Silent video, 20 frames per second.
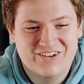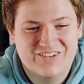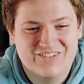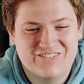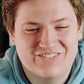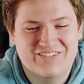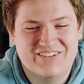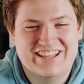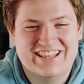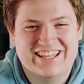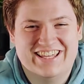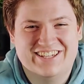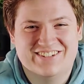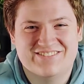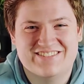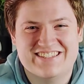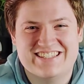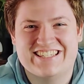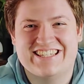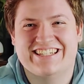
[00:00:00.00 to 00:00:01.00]

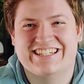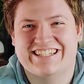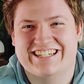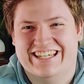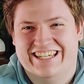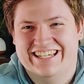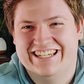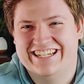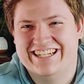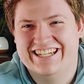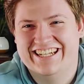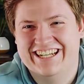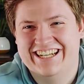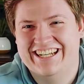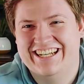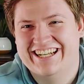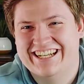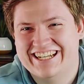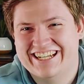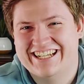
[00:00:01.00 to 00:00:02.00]
William Skillion.
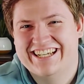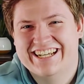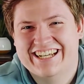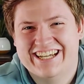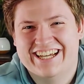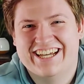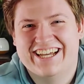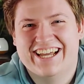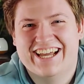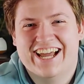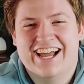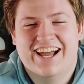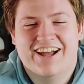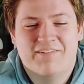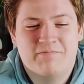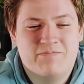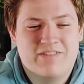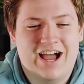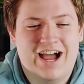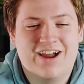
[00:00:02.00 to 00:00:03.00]

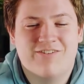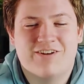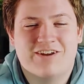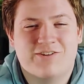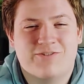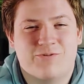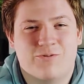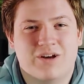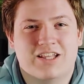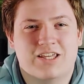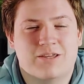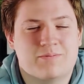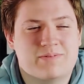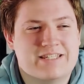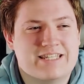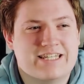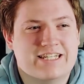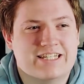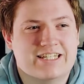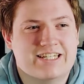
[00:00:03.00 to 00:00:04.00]
I read William
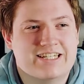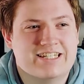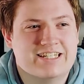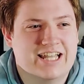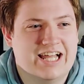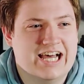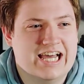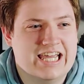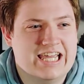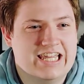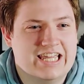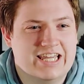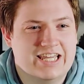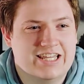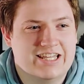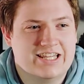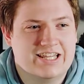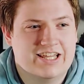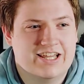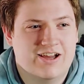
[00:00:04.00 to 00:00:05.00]
Skillion like
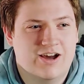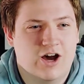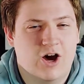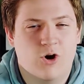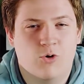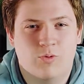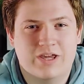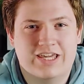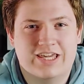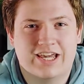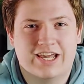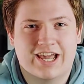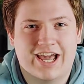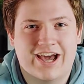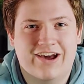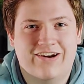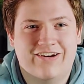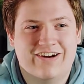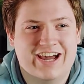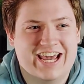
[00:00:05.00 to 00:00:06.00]
a week
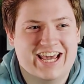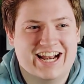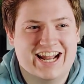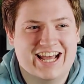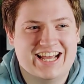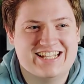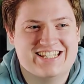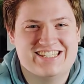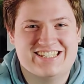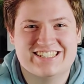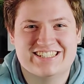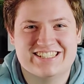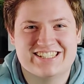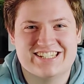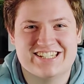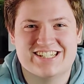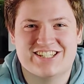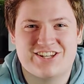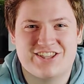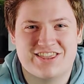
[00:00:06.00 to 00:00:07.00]
ago, and I still
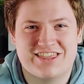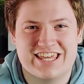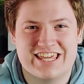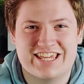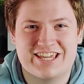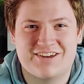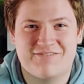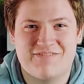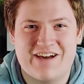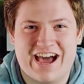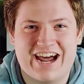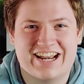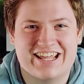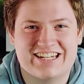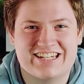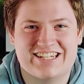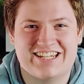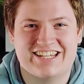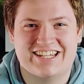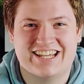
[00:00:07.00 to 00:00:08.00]
just think about
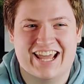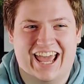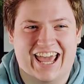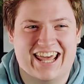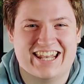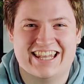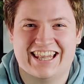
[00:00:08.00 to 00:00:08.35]
it and